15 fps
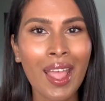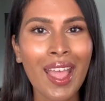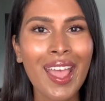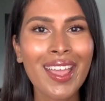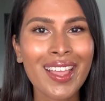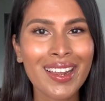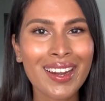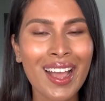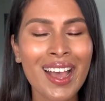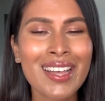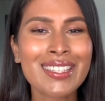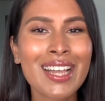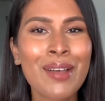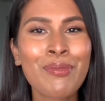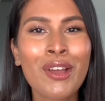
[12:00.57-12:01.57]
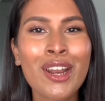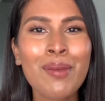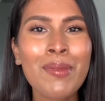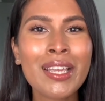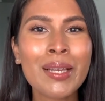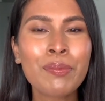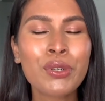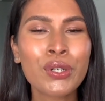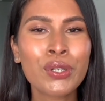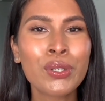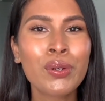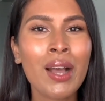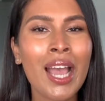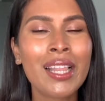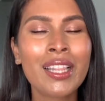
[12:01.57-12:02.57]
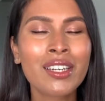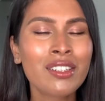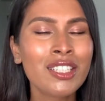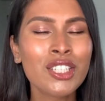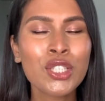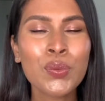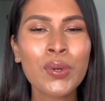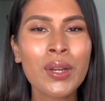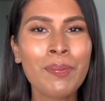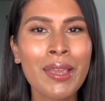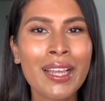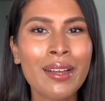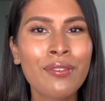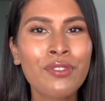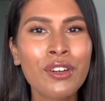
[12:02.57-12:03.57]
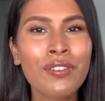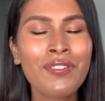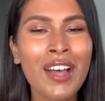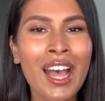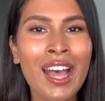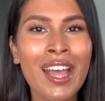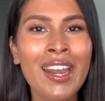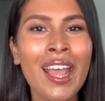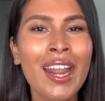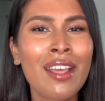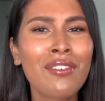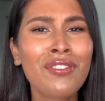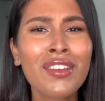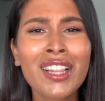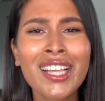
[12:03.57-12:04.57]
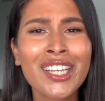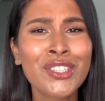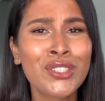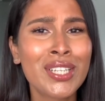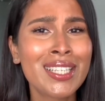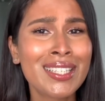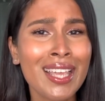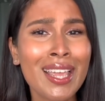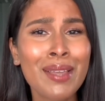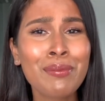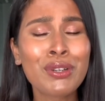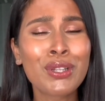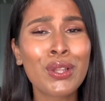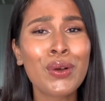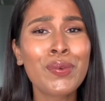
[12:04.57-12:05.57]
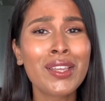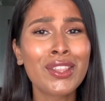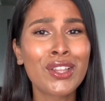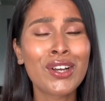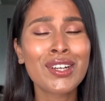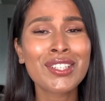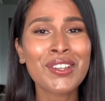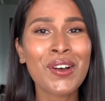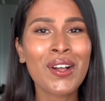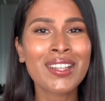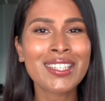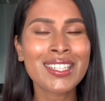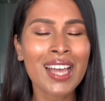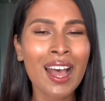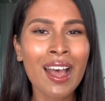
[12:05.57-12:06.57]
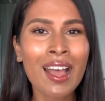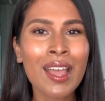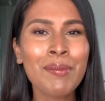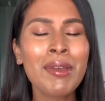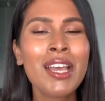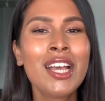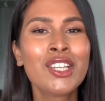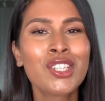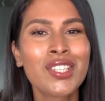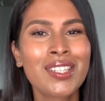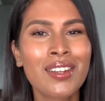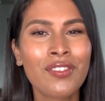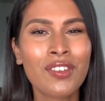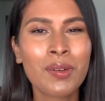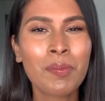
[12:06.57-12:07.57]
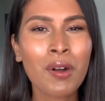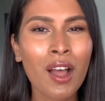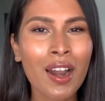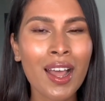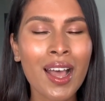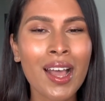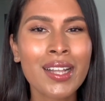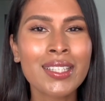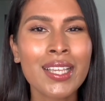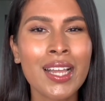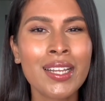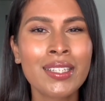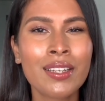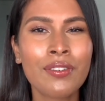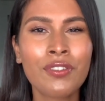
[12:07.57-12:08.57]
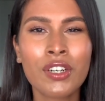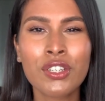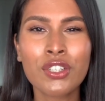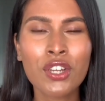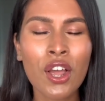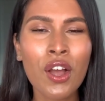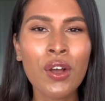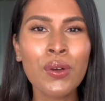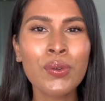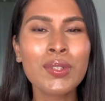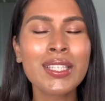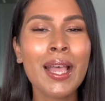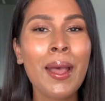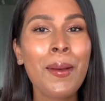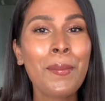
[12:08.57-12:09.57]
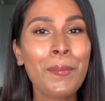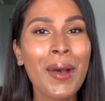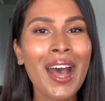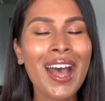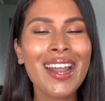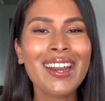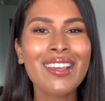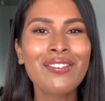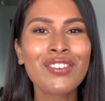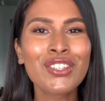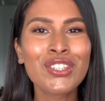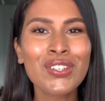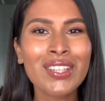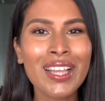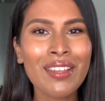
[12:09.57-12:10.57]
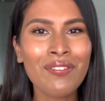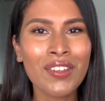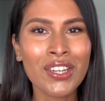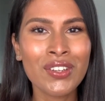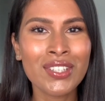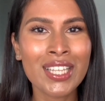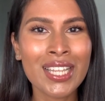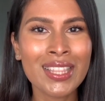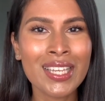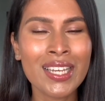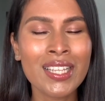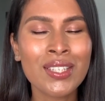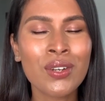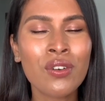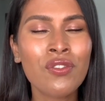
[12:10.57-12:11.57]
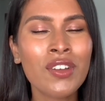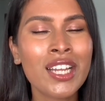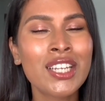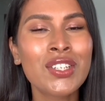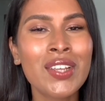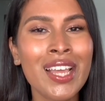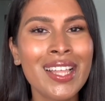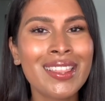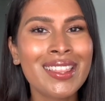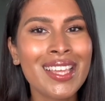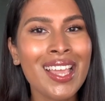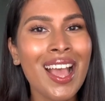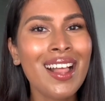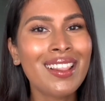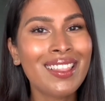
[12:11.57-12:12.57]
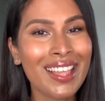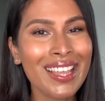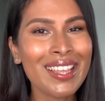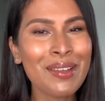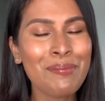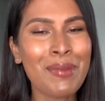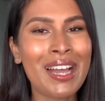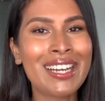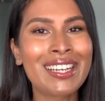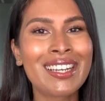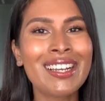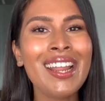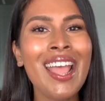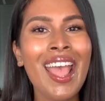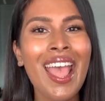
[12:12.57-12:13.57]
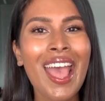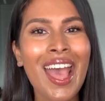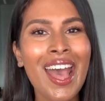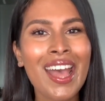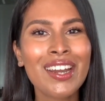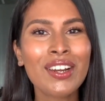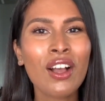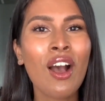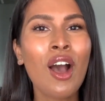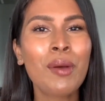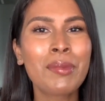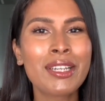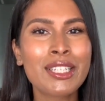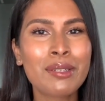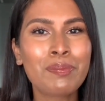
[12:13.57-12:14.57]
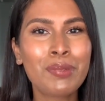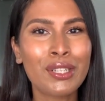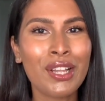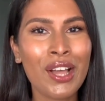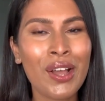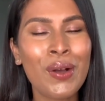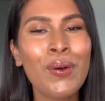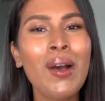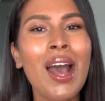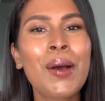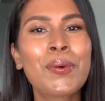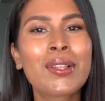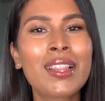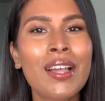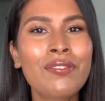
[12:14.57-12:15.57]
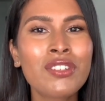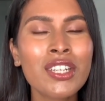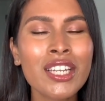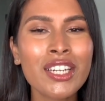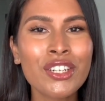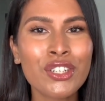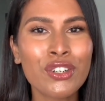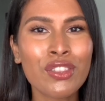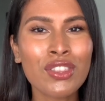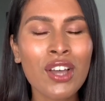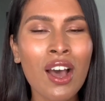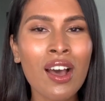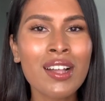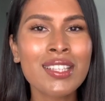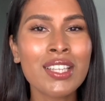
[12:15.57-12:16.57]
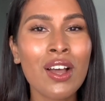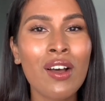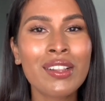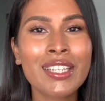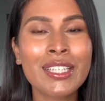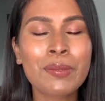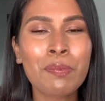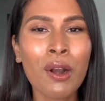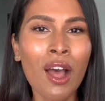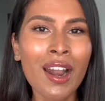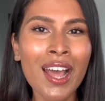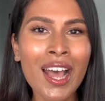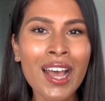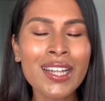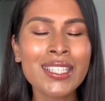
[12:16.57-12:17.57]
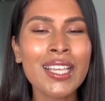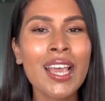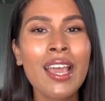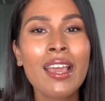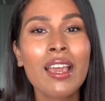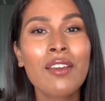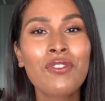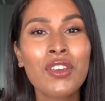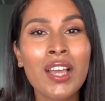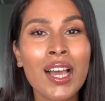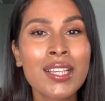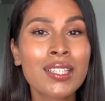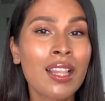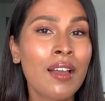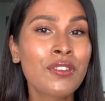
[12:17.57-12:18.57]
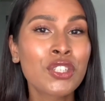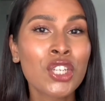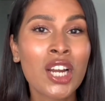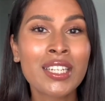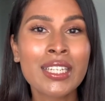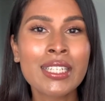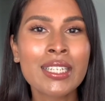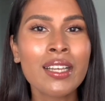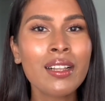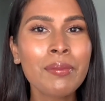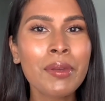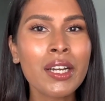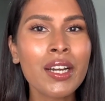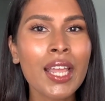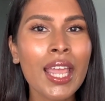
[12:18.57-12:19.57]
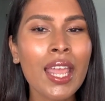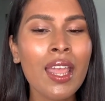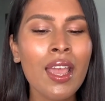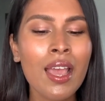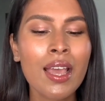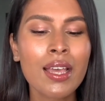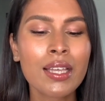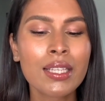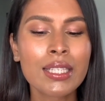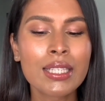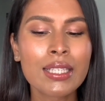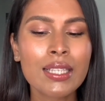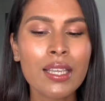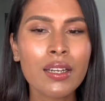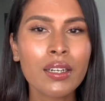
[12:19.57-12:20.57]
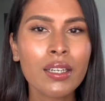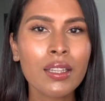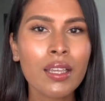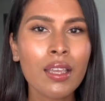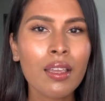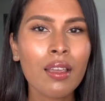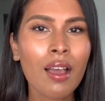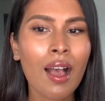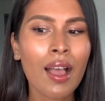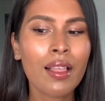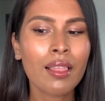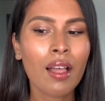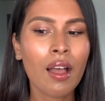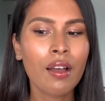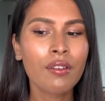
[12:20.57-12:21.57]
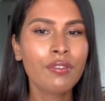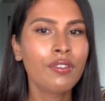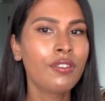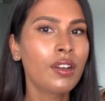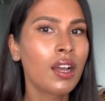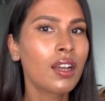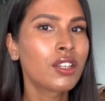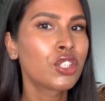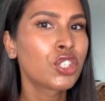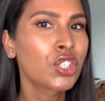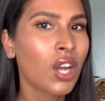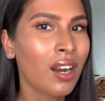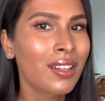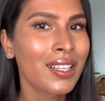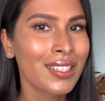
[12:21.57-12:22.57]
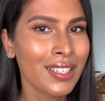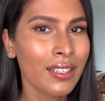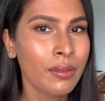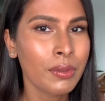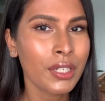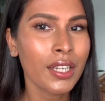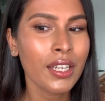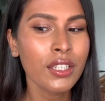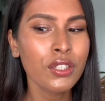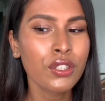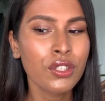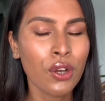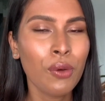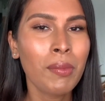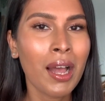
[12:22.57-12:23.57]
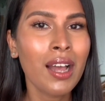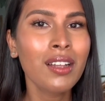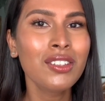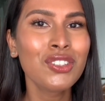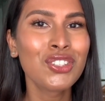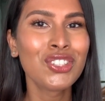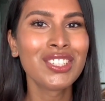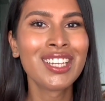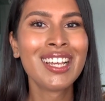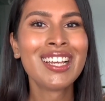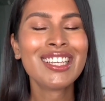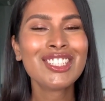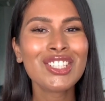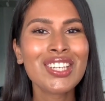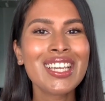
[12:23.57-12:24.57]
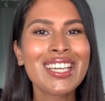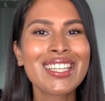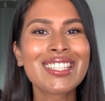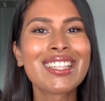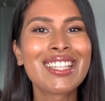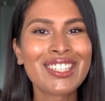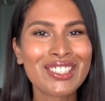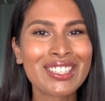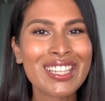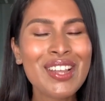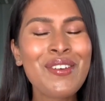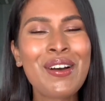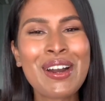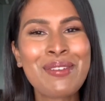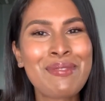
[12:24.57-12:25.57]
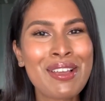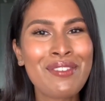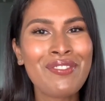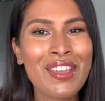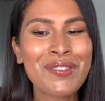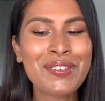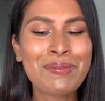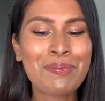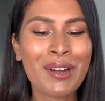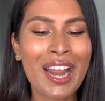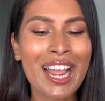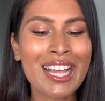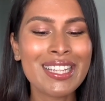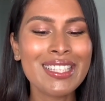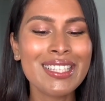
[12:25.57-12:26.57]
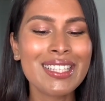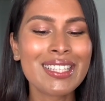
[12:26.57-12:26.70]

Again guys, I'm not a makeup guru. I literally just wear makeup for fun, and I feel like I do the same glowy looks all the time, just different products and different tones. But if you do like videos like this, don't forget to hit the like button and comment below. I would love to hear your thoughts on these products. If you guys love Charlotte Tilbury, secretly I love Charlotte Tilbury so much. She is literally one of my favorite brands.